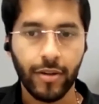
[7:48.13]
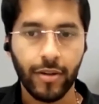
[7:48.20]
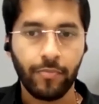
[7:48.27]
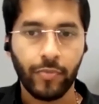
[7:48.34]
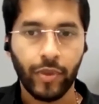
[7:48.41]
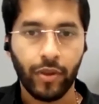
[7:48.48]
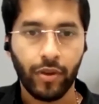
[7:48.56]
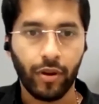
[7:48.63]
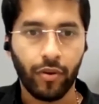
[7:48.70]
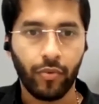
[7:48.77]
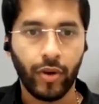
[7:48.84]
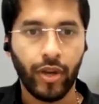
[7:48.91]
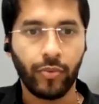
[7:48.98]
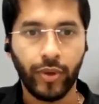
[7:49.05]

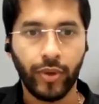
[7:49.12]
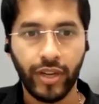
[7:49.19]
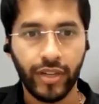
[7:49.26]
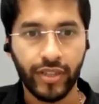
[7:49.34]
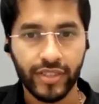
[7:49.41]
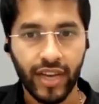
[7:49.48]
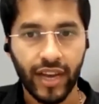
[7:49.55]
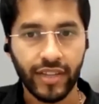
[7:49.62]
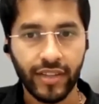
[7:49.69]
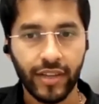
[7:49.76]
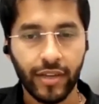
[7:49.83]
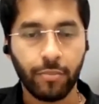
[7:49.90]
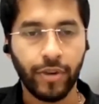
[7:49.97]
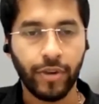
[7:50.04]
where we design the
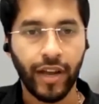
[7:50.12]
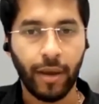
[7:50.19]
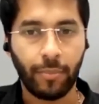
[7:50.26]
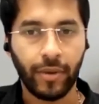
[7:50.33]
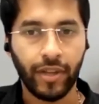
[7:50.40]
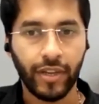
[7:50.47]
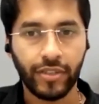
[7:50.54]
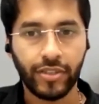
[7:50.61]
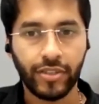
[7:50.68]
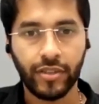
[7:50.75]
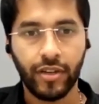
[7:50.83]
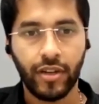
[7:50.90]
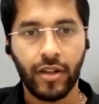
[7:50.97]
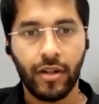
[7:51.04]
complete application
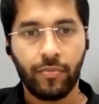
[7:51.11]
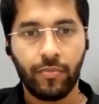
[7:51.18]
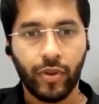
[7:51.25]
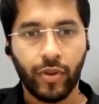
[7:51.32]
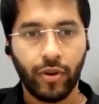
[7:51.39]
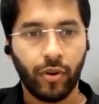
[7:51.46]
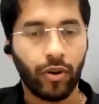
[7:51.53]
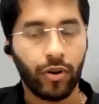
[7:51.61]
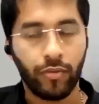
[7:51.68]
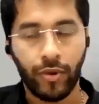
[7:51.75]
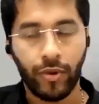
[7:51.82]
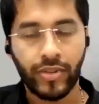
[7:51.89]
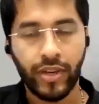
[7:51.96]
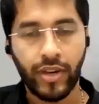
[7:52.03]
or a
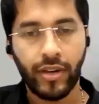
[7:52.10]
website.